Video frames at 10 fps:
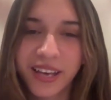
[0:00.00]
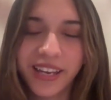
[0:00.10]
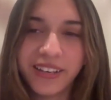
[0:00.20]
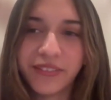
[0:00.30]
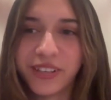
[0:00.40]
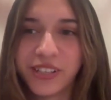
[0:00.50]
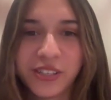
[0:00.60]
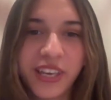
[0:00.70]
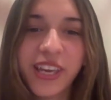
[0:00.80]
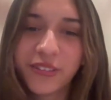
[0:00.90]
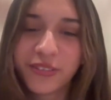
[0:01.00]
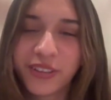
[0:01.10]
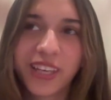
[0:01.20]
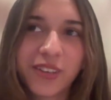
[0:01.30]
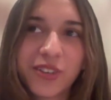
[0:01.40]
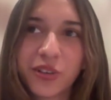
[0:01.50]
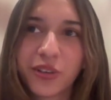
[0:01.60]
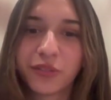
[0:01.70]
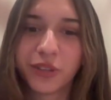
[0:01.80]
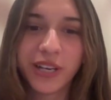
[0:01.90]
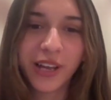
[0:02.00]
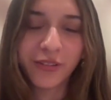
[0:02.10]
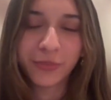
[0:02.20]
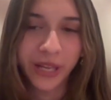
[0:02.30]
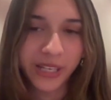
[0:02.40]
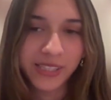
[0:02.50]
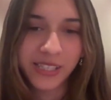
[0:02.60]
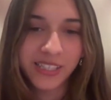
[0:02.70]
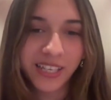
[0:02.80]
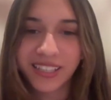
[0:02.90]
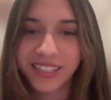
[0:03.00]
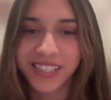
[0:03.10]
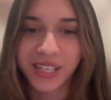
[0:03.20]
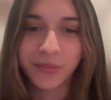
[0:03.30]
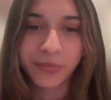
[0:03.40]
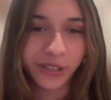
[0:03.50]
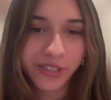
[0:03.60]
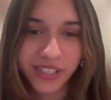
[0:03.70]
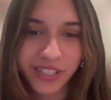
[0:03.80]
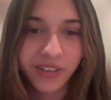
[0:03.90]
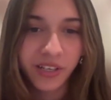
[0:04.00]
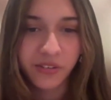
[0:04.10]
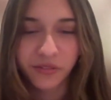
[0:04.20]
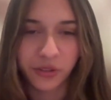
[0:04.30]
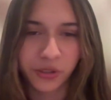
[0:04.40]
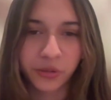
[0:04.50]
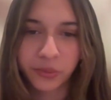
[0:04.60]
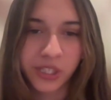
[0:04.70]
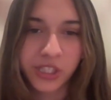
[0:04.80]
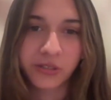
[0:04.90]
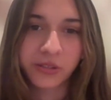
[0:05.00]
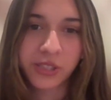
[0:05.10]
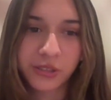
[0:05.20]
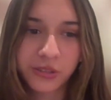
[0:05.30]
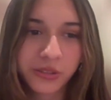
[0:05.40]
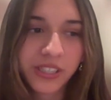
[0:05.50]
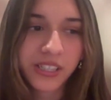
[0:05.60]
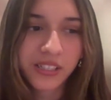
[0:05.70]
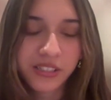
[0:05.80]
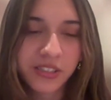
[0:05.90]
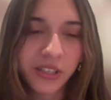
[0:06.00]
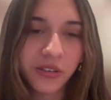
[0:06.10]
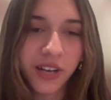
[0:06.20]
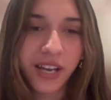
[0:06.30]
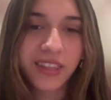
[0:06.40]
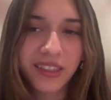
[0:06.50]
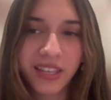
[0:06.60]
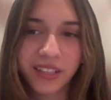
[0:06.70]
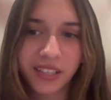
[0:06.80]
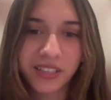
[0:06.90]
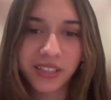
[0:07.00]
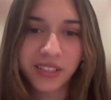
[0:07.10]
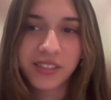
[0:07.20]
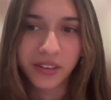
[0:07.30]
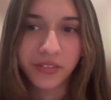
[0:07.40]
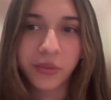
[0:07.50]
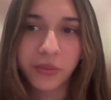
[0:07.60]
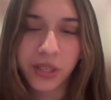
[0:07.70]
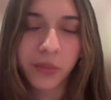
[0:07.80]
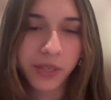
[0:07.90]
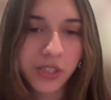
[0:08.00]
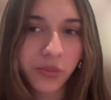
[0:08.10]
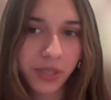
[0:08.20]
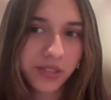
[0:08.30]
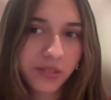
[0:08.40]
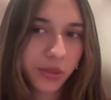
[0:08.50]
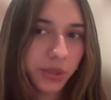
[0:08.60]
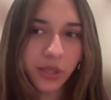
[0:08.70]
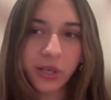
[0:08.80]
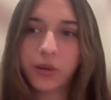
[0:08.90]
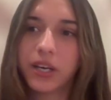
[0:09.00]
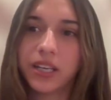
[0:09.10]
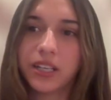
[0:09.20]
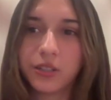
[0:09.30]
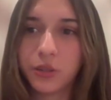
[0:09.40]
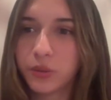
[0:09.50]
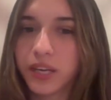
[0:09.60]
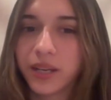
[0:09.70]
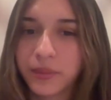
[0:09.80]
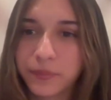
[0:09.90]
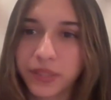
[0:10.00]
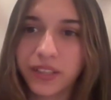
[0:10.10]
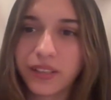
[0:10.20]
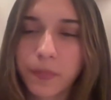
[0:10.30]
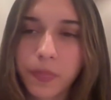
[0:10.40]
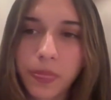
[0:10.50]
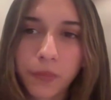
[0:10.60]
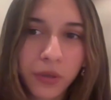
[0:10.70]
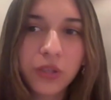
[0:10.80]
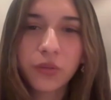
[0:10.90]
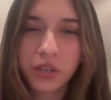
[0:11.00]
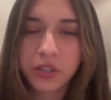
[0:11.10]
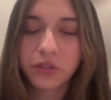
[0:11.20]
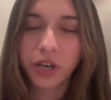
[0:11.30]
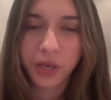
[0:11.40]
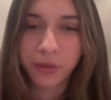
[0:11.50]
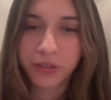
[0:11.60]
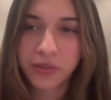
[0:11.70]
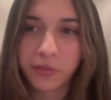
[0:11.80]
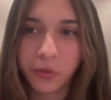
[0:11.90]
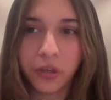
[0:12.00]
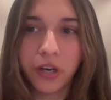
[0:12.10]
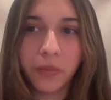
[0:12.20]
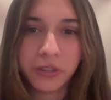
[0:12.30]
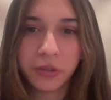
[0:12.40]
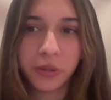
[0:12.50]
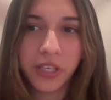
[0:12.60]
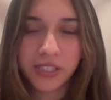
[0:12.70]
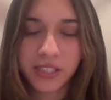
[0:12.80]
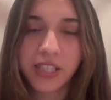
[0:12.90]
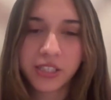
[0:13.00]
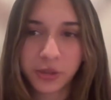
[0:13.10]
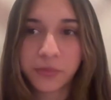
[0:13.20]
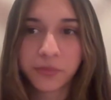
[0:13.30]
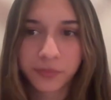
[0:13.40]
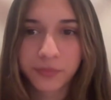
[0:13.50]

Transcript: and eventually you feel like you sort of run out of places, at least in person, for you to reach out to. So I think that LinkedIn is definitely one of the best ways for you to go ahead and do that. But we do also talk about some more opportunities in that Zoom.